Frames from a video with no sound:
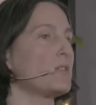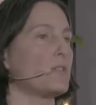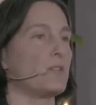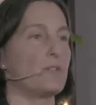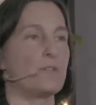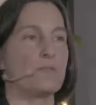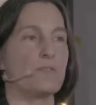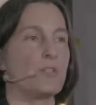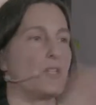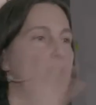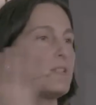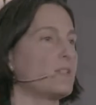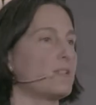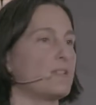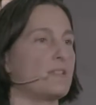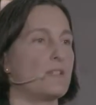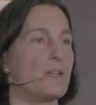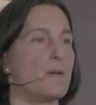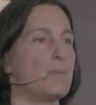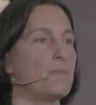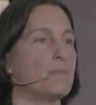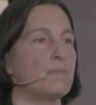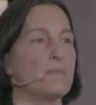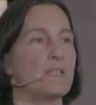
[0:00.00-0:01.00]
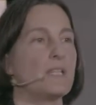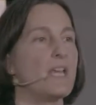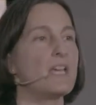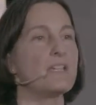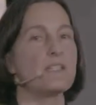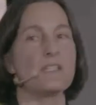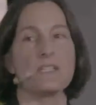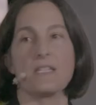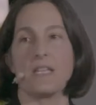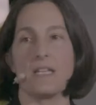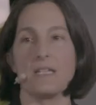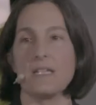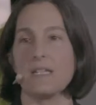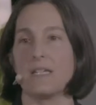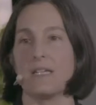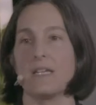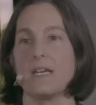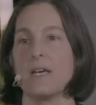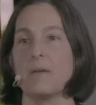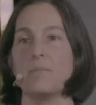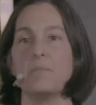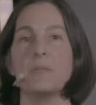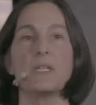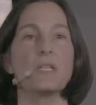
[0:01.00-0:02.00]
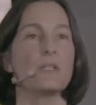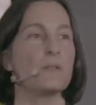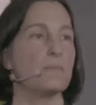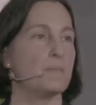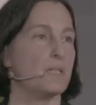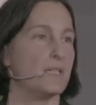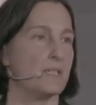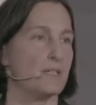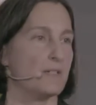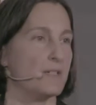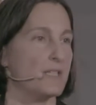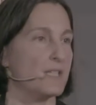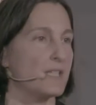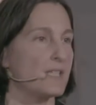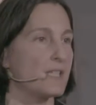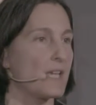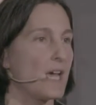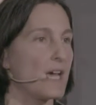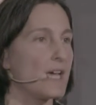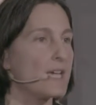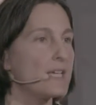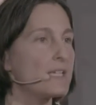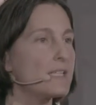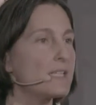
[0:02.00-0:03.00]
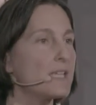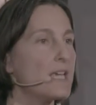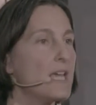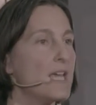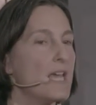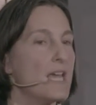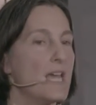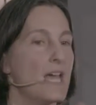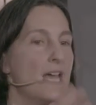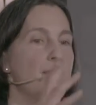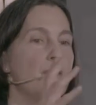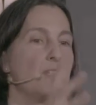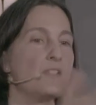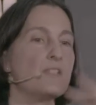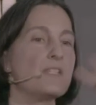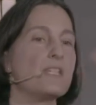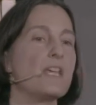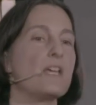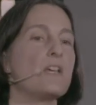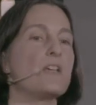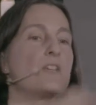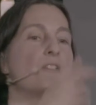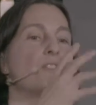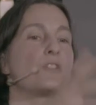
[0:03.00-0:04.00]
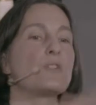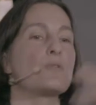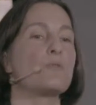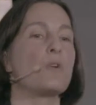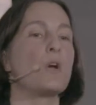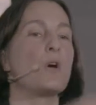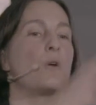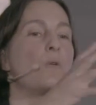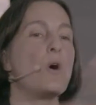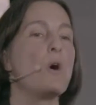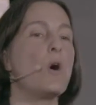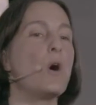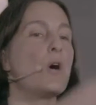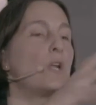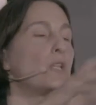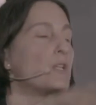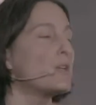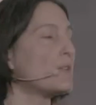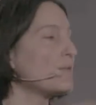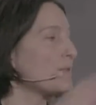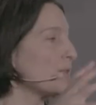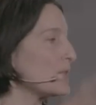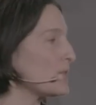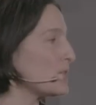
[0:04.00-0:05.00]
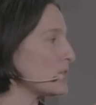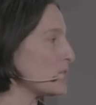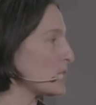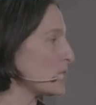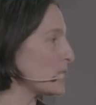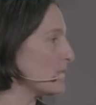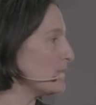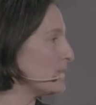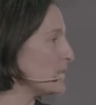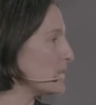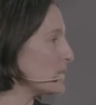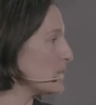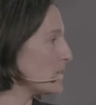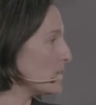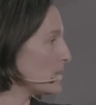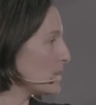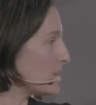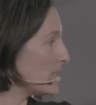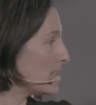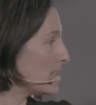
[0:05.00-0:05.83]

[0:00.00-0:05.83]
They're just some less than a millimeter in size, and the cells grow all over the surface, so you're